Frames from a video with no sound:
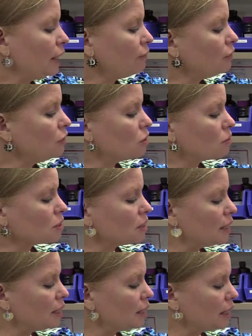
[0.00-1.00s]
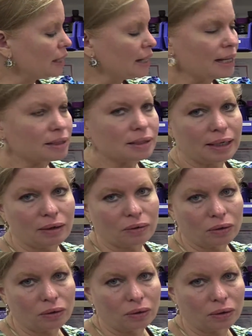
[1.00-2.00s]
If you don't see an acid
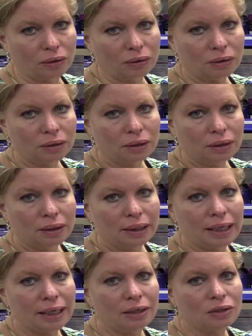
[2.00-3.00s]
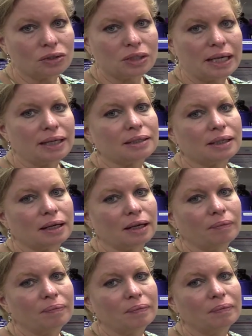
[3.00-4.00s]
alcohol in your stain
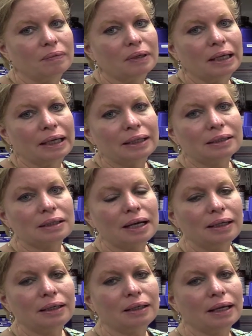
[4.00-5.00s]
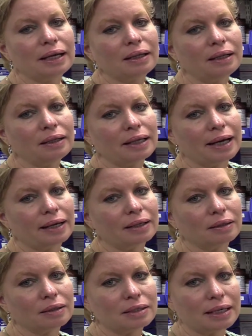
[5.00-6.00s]
setup, it's highly likely
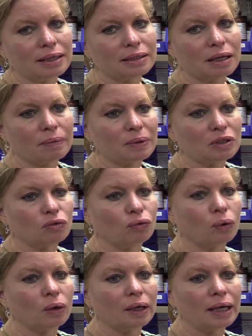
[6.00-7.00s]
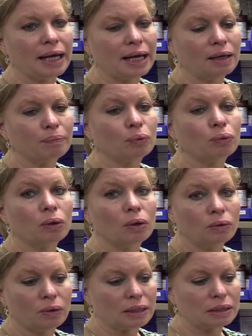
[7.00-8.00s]
that the stain setup is for a
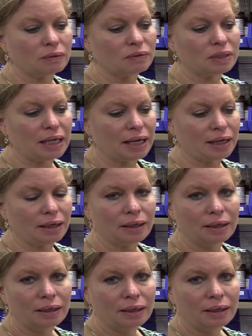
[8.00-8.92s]
progressive stain.